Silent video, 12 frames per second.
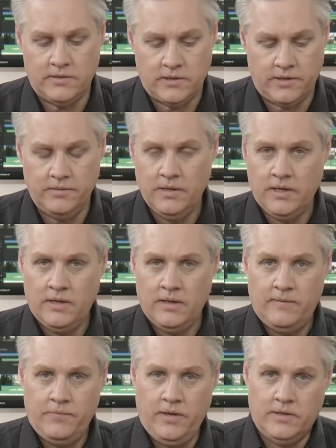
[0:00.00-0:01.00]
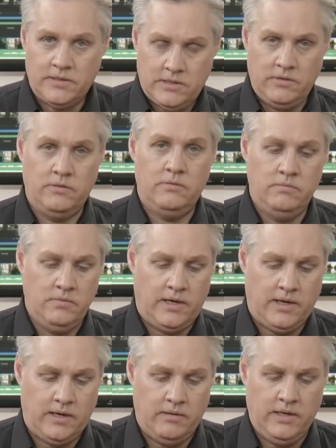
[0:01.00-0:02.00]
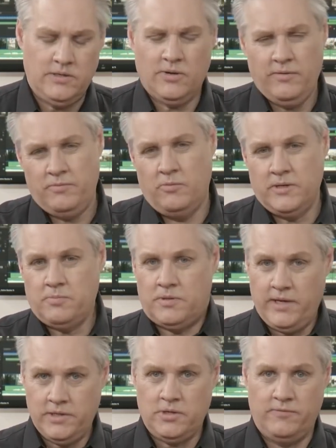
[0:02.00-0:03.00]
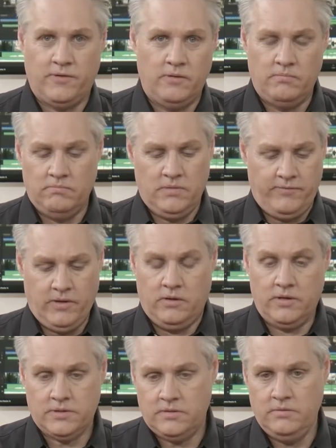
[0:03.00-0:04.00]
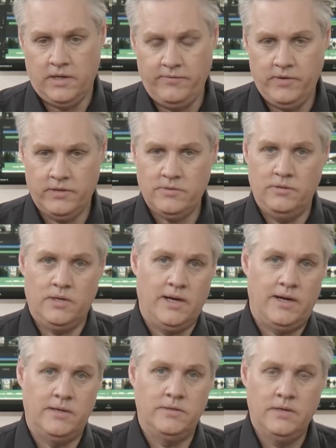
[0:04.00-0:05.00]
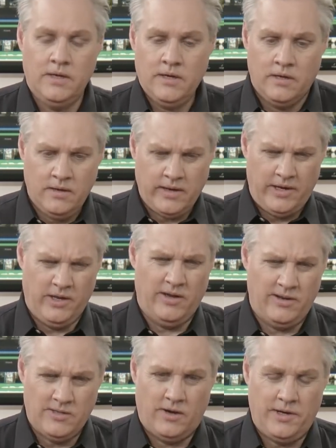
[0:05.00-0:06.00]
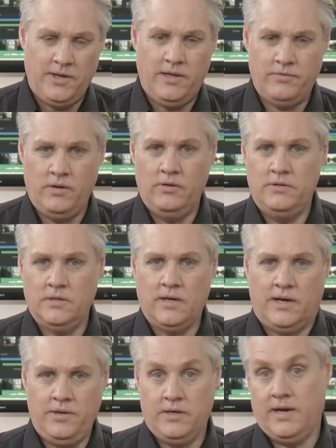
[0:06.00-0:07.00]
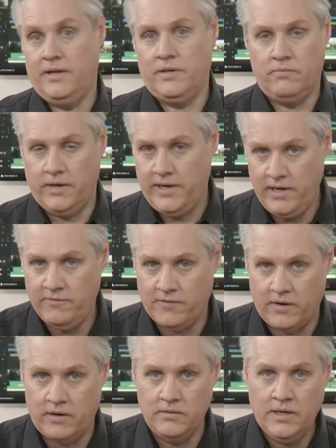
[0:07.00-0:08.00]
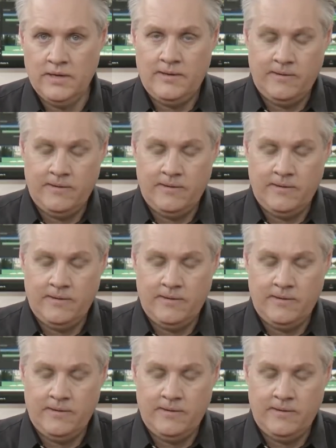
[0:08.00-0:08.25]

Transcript: So you can still, it sort of almost protects you from if you lost, if you've got two cards and they're kind of tied together and you lose a card and you can't then read any file,